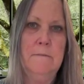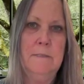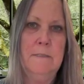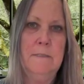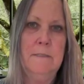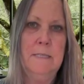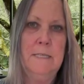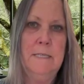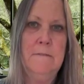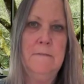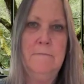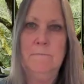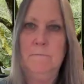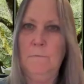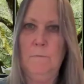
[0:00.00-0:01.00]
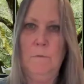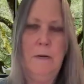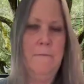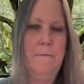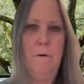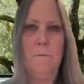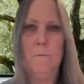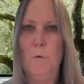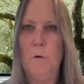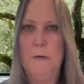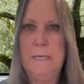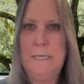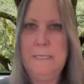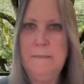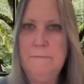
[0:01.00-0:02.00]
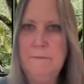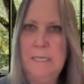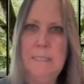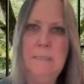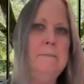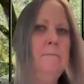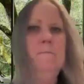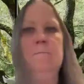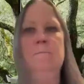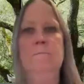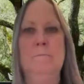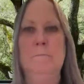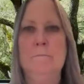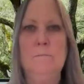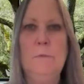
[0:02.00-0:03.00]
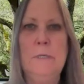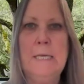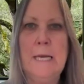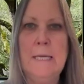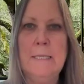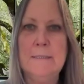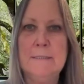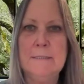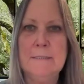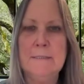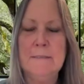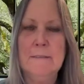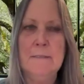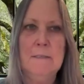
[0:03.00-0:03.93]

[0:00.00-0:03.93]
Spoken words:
in the whatever, morning, evening, weekends.